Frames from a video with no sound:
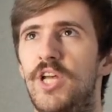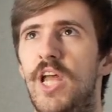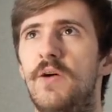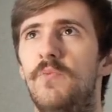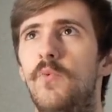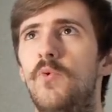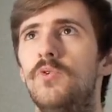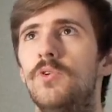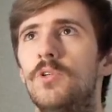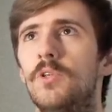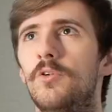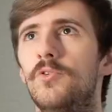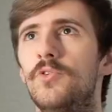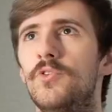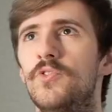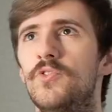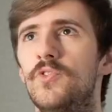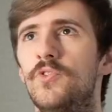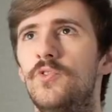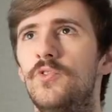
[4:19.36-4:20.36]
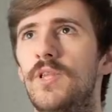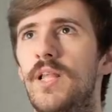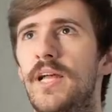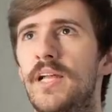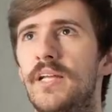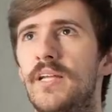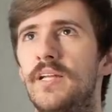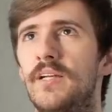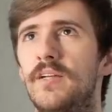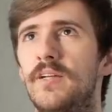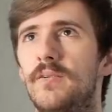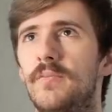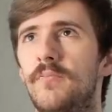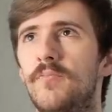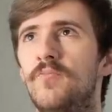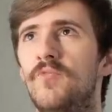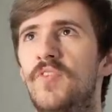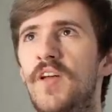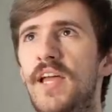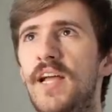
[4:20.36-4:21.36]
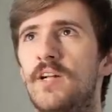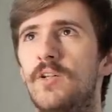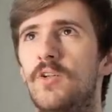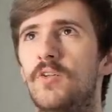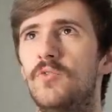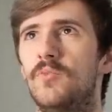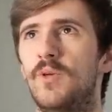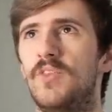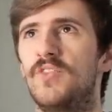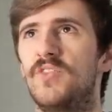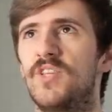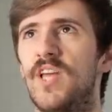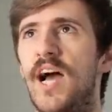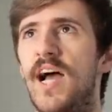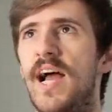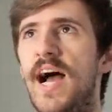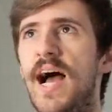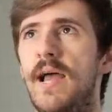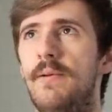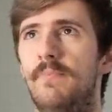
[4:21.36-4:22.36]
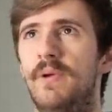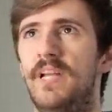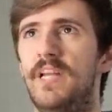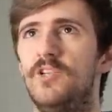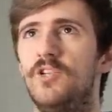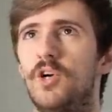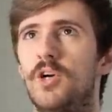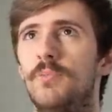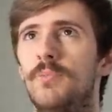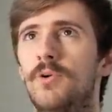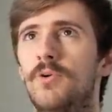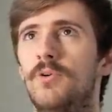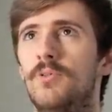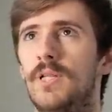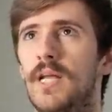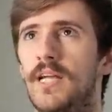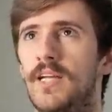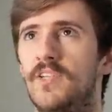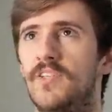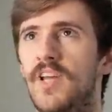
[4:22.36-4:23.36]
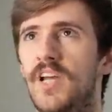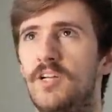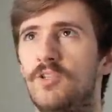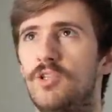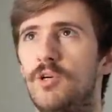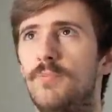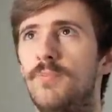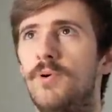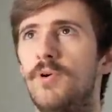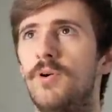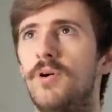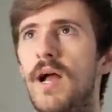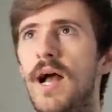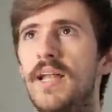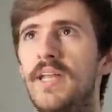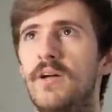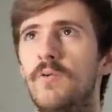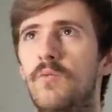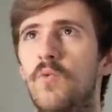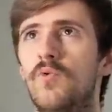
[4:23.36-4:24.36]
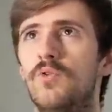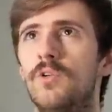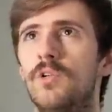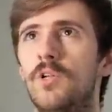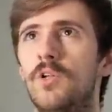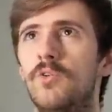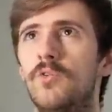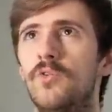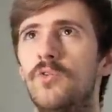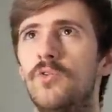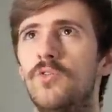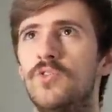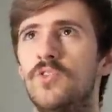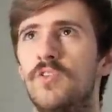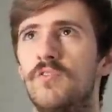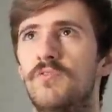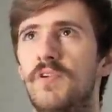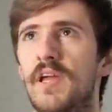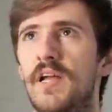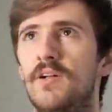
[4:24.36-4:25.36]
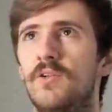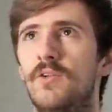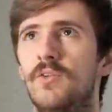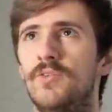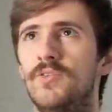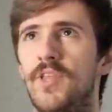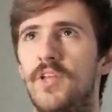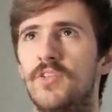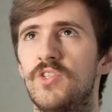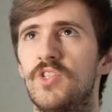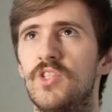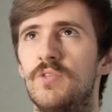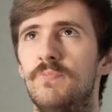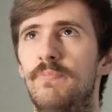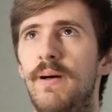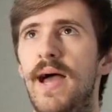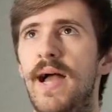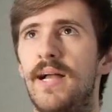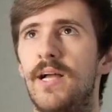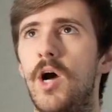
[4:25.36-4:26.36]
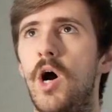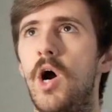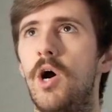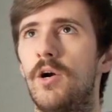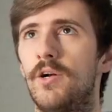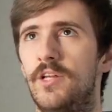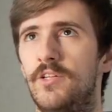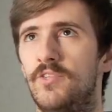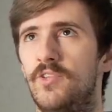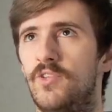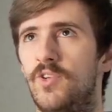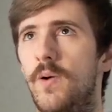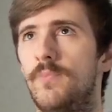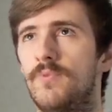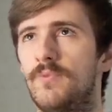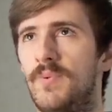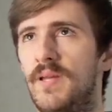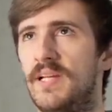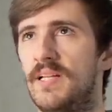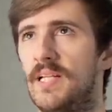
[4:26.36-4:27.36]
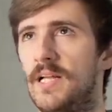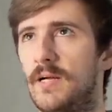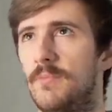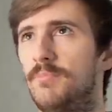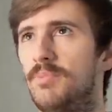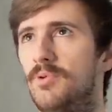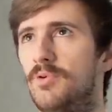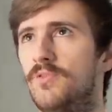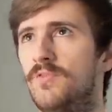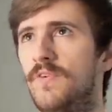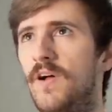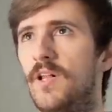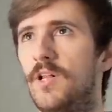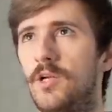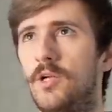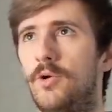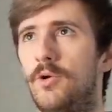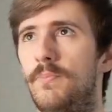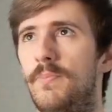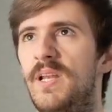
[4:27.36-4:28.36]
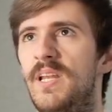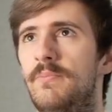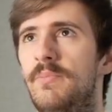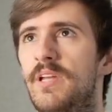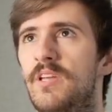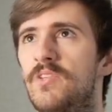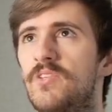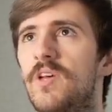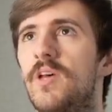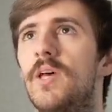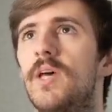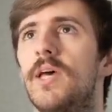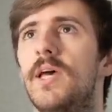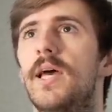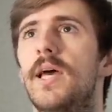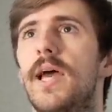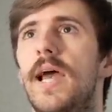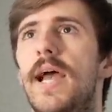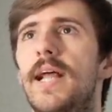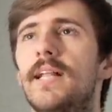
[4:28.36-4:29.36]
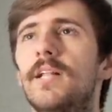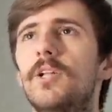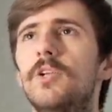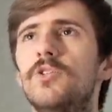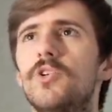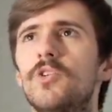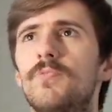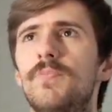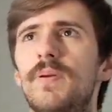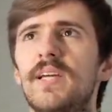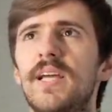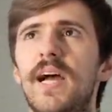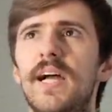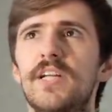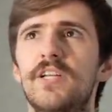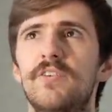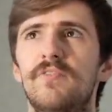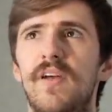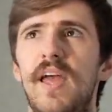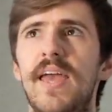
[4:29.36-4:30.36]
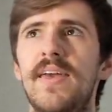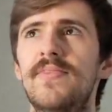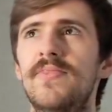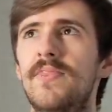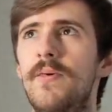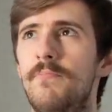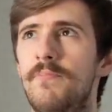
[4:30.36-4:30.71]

it won't lose to, like, vehicles with sky-high mini-turbo, like Day Tripper, and it won't lose to vehicles that spec hard into top speed, like Blue Falcon or Mini Beast. It'll just be kind of in the